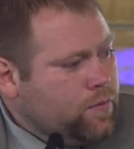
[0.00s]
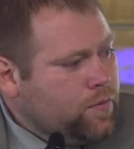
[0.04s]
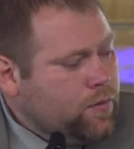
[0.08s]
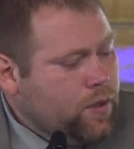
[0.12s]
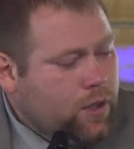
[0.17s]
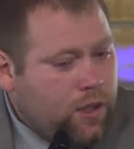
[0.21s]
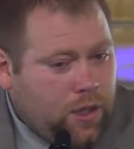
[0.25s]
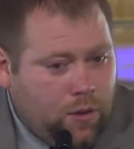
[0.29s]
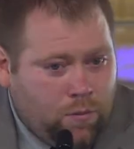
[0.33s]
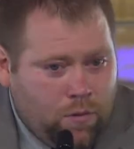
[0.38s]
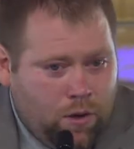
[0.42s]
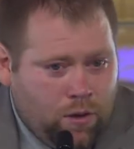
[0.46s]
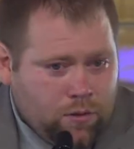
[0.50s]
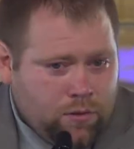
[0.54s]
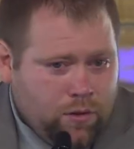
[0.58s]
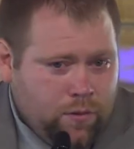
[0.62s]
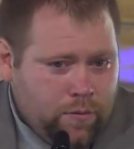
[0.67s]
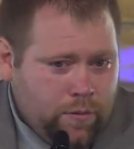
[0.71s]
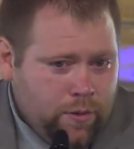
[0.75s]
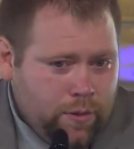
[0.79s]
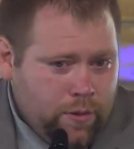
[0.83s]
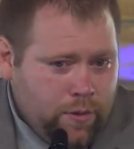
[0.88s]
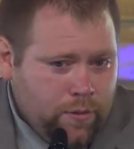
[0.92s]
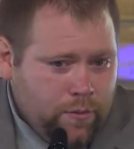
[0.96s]
And I walked
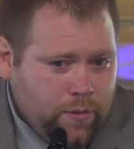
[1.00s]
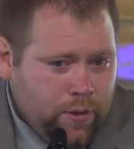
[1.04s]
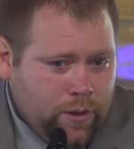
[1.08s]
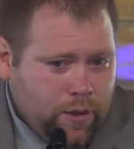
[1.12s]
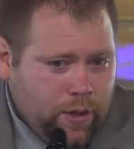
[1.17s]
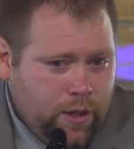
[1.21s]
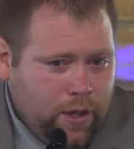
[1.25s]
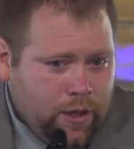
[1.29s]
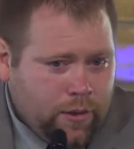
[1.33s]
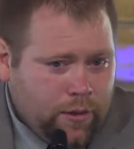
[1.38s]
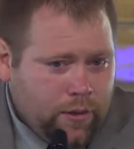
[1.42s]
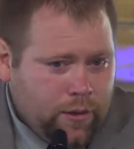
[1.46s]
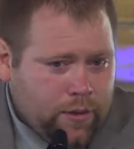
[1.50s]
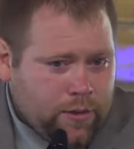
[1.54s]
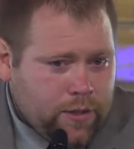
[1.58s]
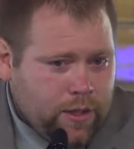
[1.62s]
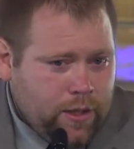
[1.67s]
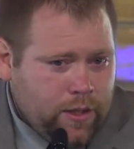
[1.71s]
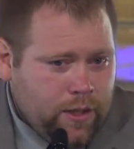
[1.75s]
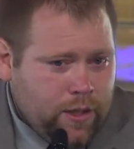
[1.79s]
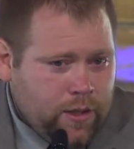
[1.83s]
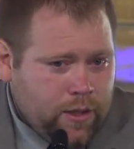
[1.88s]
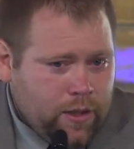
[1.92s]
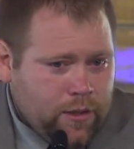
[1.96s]
over to the recliner and sat
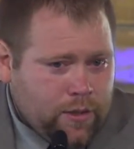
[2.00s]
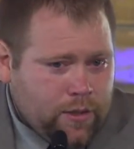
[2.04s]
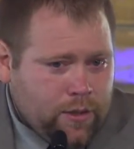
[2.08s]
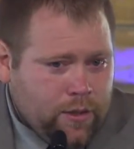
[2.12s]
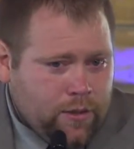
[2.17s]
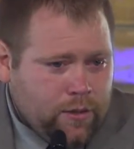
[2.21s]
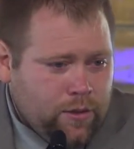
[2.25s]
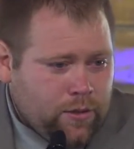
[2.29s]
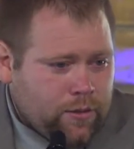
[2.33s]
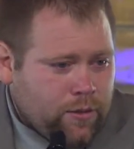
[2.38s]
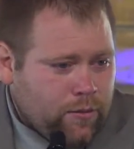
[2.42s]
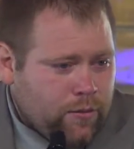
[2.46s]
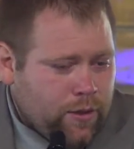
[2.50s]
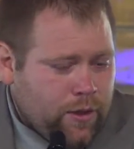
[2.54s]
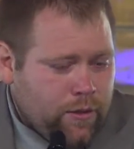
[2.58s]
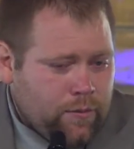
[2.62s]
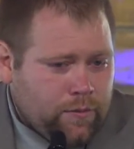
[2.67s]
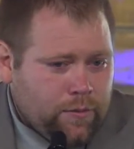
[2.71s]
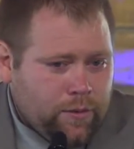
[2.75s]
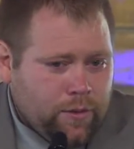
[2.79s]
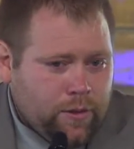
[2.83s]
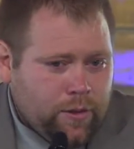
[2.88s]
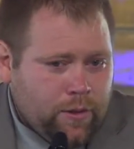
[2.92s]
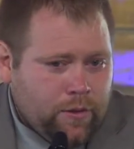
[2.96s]
down, and she looked around
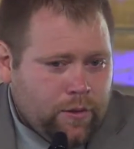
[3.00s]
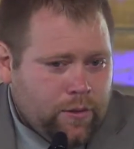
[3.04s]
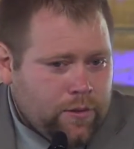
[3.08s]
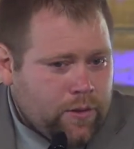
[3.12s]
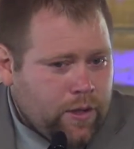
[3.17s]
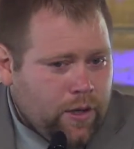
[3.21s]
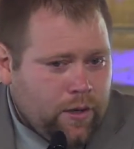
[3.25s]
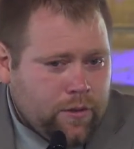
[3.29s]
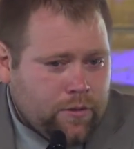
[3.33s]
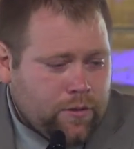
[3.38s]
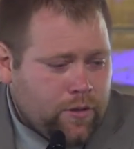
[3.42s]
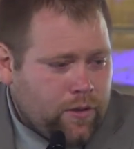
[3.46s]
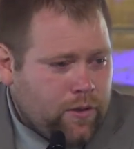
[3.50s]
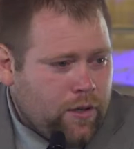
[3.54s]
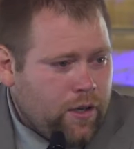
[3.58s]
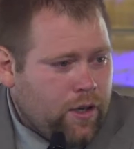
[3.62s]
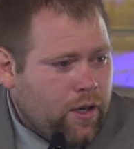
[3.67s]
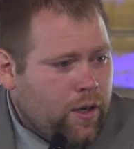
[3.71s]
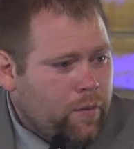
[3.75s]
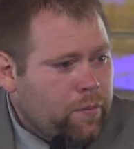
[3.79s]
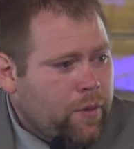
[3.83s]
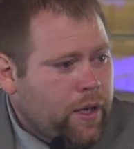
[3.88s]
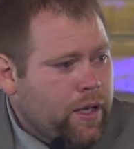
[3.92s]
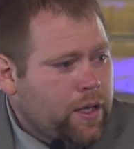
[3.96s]
for another chair. And
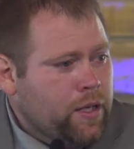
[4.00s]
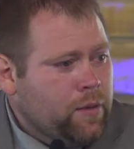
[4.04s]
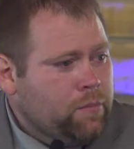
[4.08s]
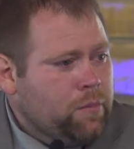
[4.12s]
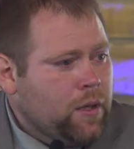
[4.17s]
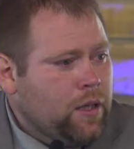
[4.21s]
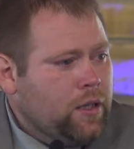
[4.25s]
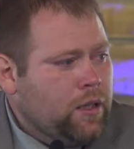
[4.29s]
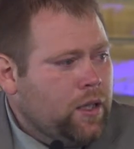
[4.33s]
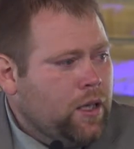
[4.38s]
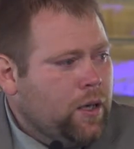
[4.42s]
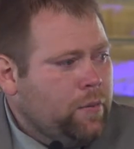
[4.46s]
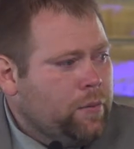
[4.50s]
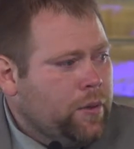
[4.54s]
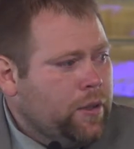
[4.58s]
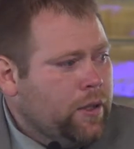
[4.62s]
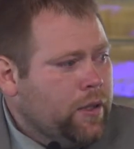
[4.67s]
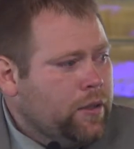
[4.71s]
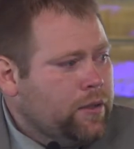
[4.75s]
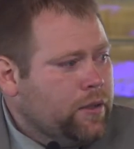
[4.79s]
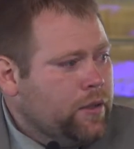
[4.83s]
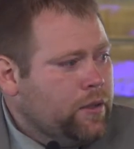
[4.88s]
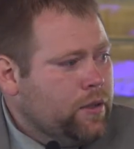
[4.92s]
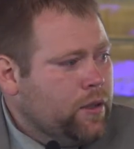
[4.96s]
I patted my lap and I
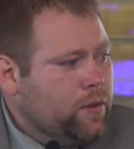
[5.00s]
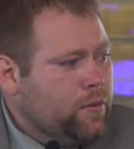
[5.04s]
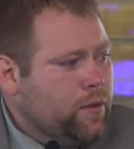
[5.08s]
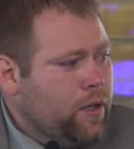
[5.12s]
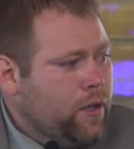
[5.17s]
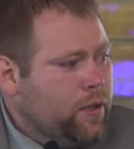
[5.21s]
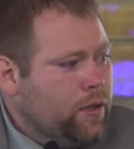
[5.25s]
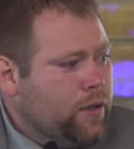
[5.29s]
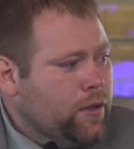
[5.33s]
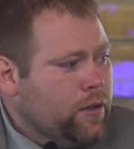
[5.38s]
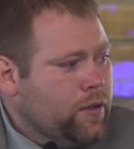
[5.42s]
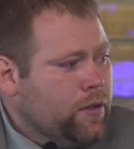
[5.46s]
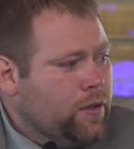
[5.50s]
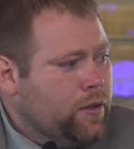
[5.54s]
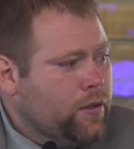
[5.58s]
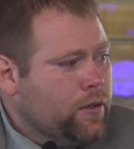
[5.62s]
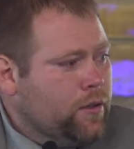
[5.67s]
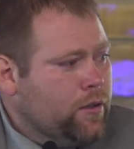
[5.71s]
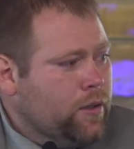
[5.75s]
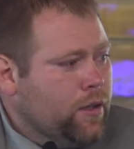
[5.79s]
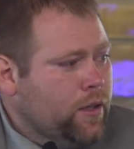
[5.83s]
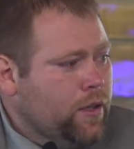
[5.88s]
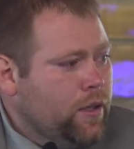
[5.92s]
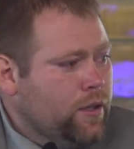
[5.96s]
said, no, right here.
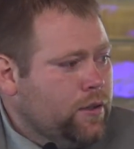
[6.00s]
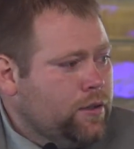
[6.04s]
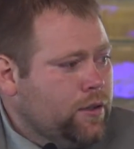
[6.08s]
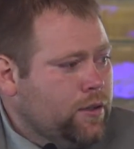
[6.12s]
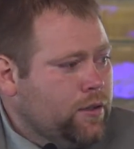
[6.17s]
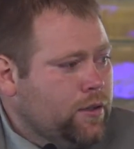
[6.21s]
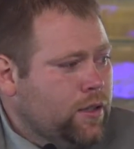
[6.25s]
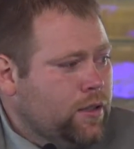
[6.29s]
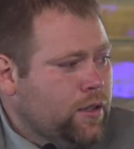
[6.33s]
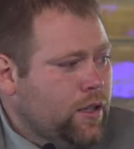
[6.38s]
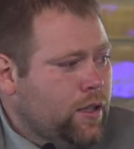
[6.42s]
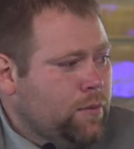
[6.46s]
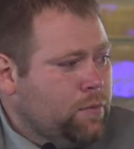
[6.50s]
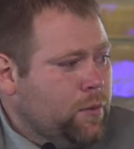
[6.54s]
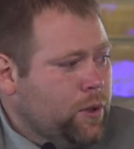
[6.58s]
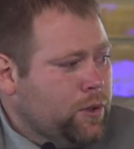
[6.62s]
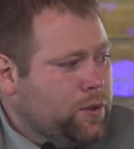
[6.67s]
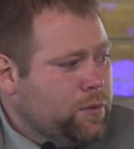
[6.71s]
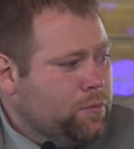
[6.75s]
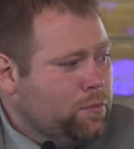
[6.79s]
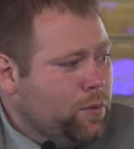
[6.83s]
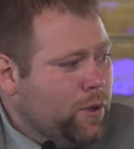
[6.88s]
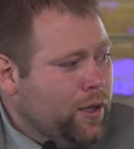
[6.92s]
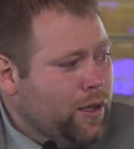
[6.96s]
And she said, I
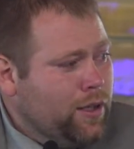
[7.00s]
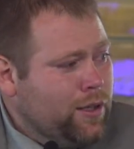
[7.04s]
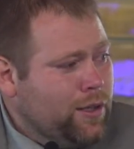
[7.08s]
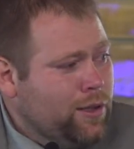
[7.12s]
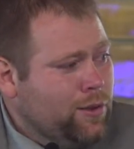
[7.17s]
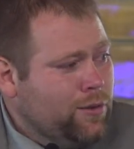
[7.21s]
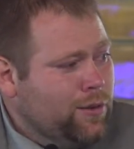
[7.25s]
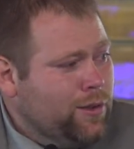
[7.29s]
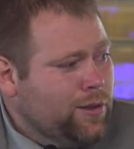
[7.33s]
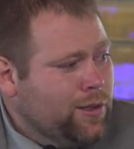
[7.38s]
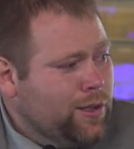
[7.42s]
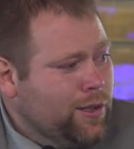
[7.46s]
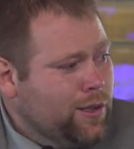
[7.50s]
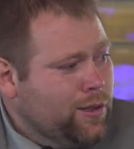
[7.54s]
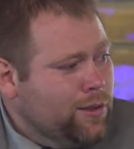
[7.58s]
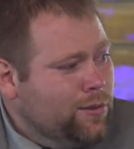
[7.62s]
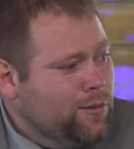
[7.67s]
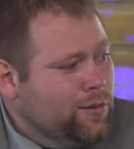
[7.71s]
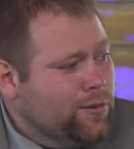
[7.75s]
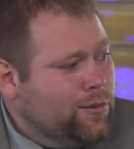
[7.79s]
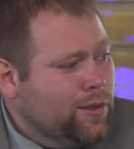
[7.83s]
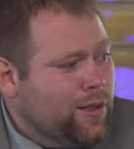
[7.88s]
must break you, and giggled.